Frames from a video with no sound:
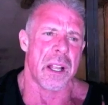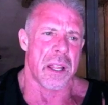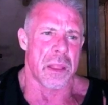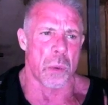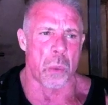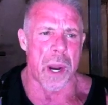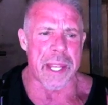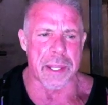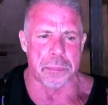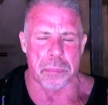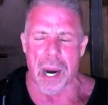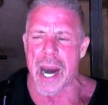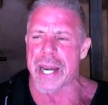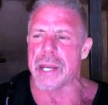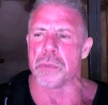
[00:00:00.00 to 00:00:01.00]
the way the
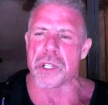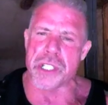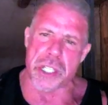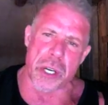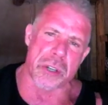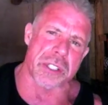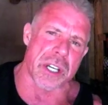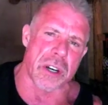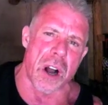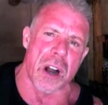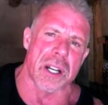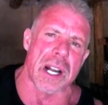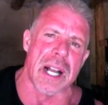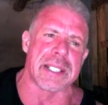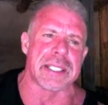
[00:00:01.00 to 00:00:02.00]
body was used in all
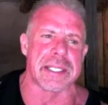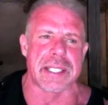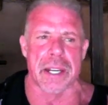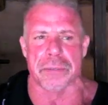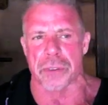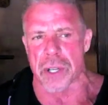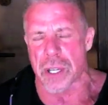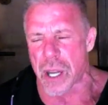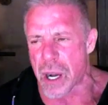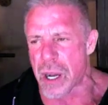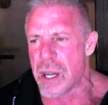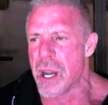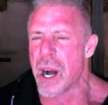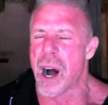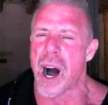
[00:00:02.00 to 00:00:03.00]
kinds of different
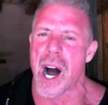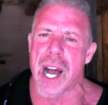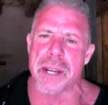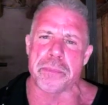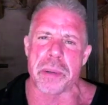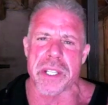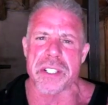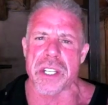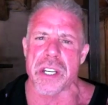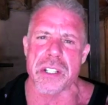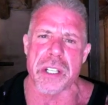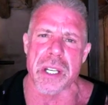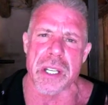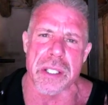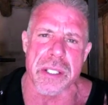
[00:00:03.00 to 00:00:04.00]
odd
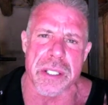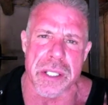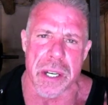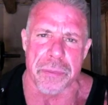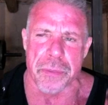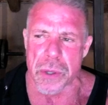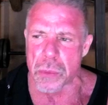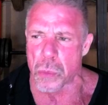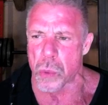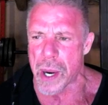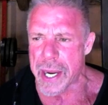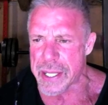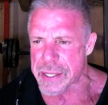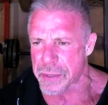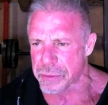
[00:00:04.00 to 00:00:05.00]
positions, different
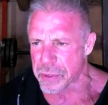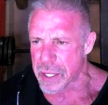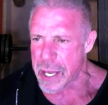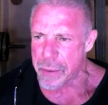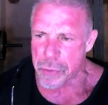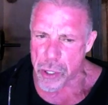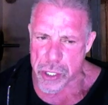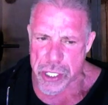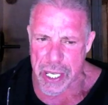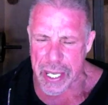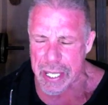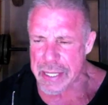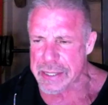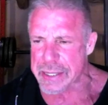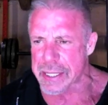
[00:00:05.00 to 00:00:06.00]
ways of
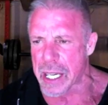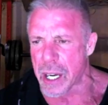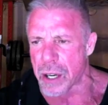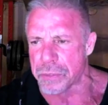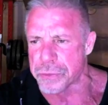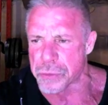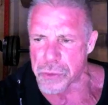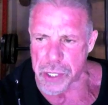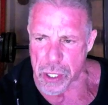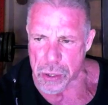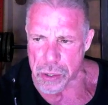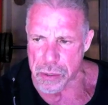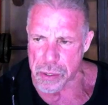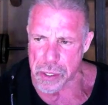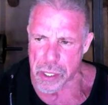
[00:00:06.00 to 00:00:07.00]
leveraging itself, your
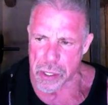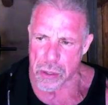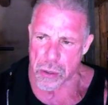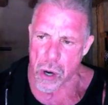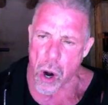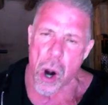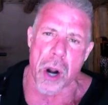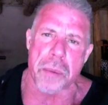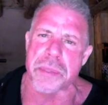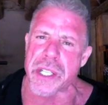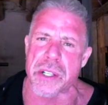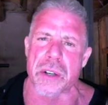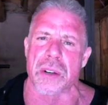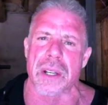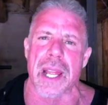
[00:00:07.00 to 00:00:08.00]
arms and
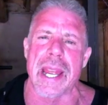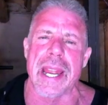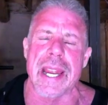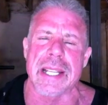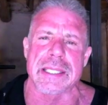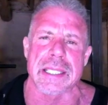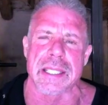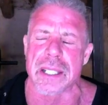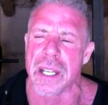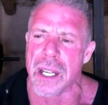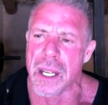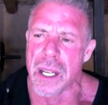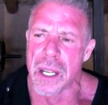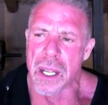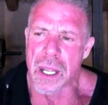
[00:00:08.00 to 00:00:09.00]
your legs. And
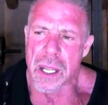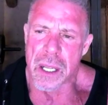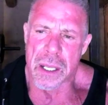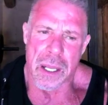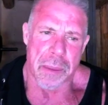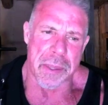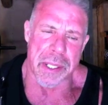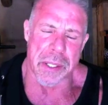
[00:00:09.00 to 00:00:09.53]
I mean,